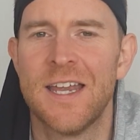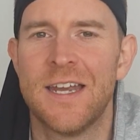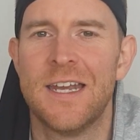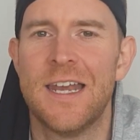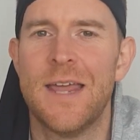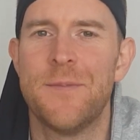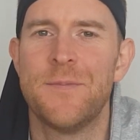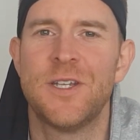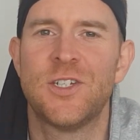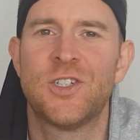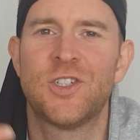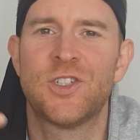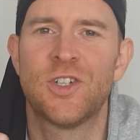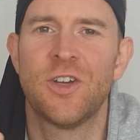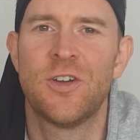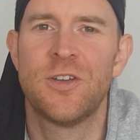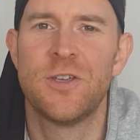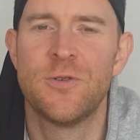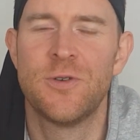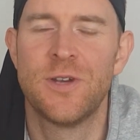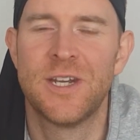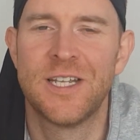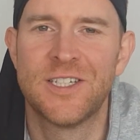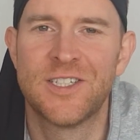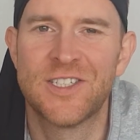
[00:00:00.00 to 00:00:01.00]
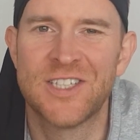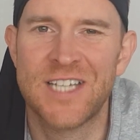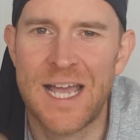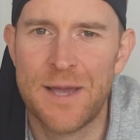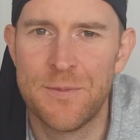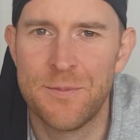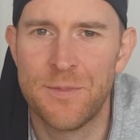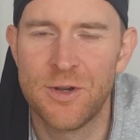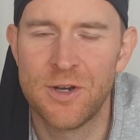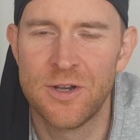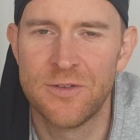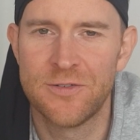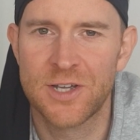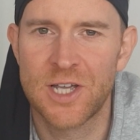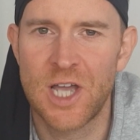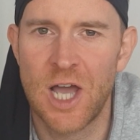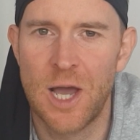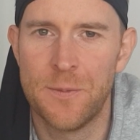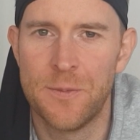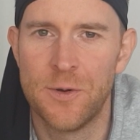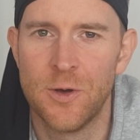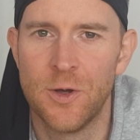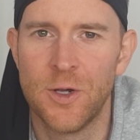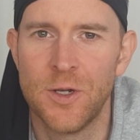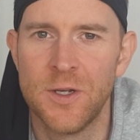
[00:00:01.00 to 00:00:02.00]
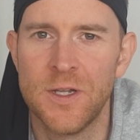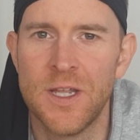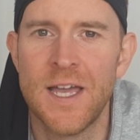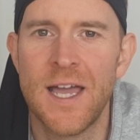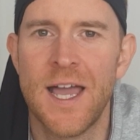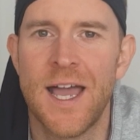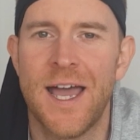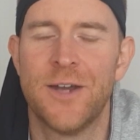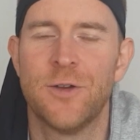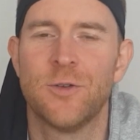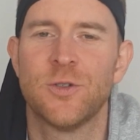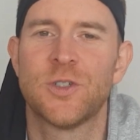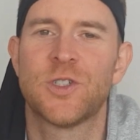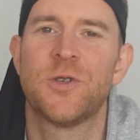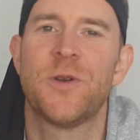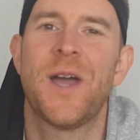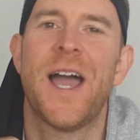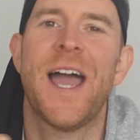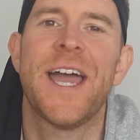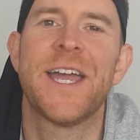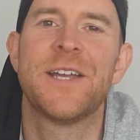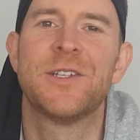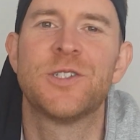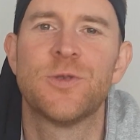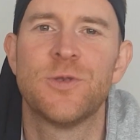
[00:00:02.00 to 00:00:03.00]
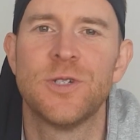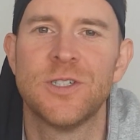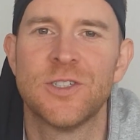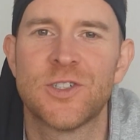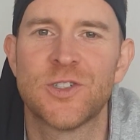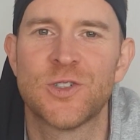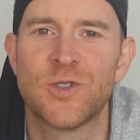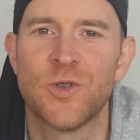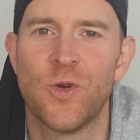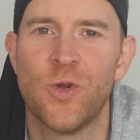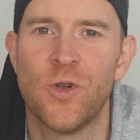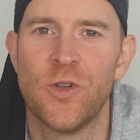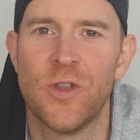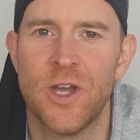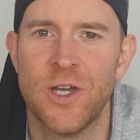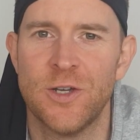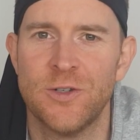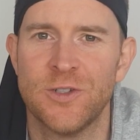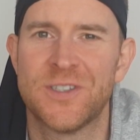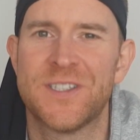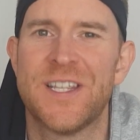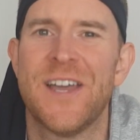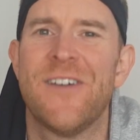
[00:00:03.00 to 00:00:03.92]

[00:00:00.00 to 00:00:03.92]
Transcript: Let me show you an example of a couple and also how to install those.